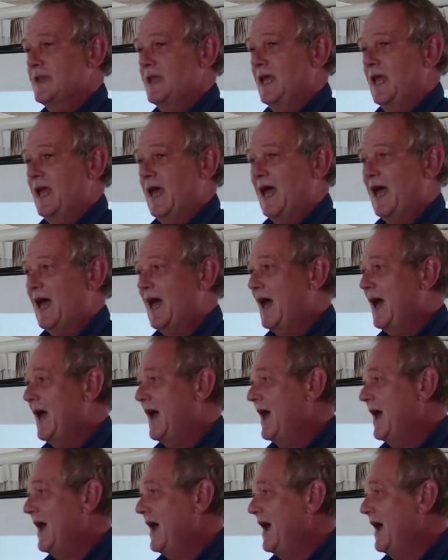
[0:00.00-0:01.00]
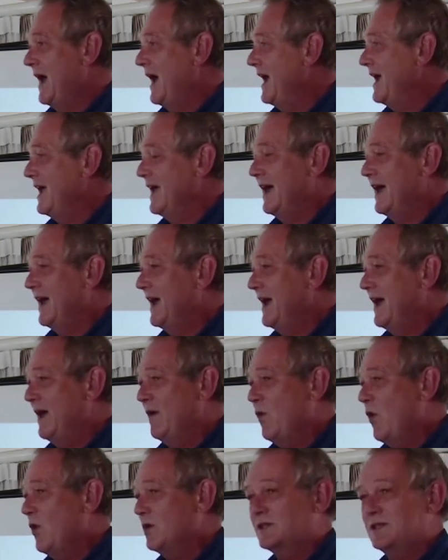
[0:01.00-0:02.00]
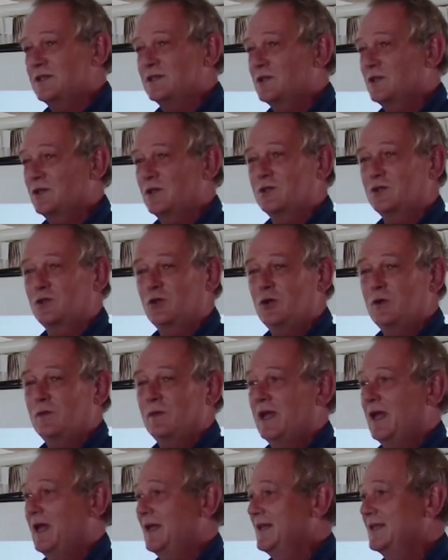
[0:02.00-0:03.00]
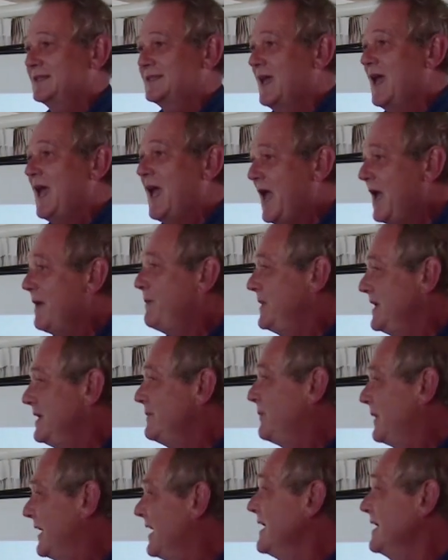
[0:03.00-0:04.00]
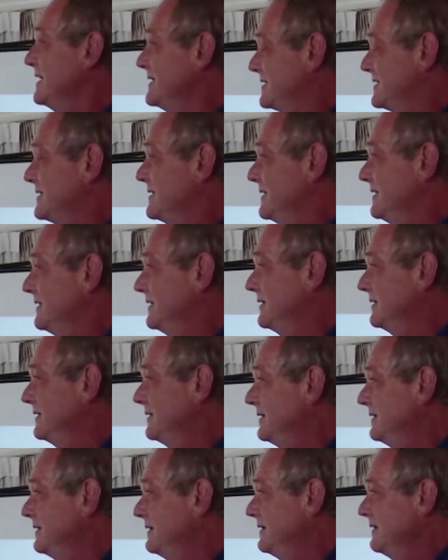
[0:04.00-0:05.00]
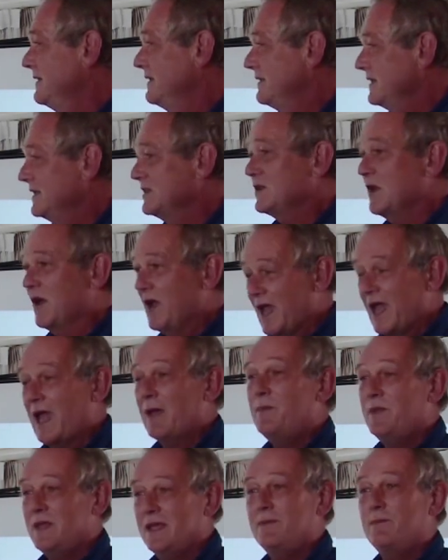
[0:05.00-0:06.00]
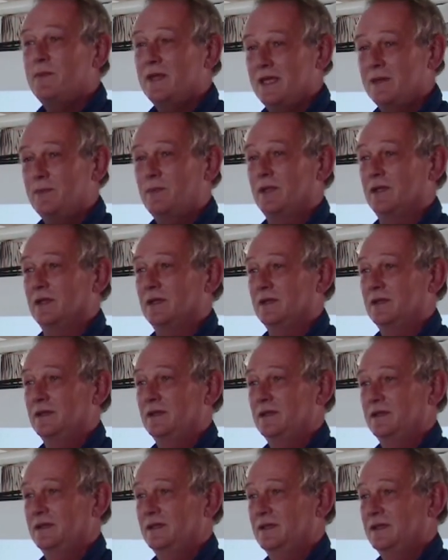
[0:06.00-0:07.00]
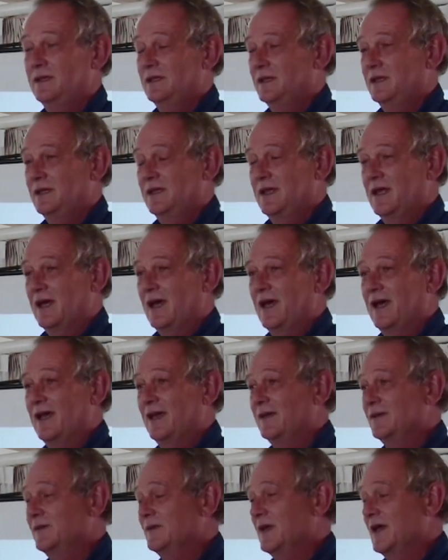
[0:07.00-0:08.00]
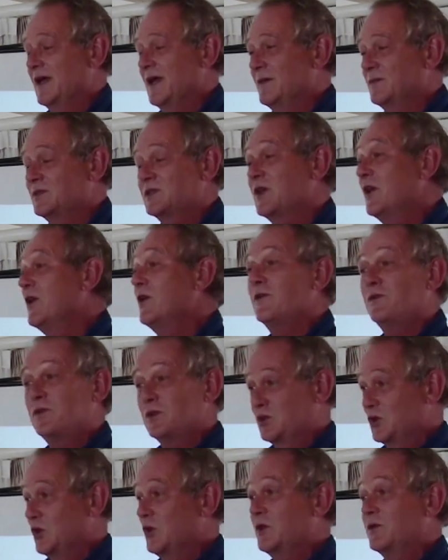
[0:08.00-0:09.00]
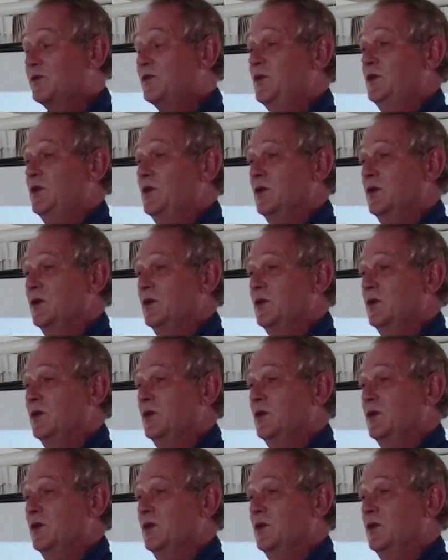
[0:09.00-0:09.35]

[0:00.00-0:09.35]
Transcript: Okay? Right. And of course, I learned that there was women. Now that scared the hell out of me because now I've got to try and think about women and whatever as well. This is going far beyond me.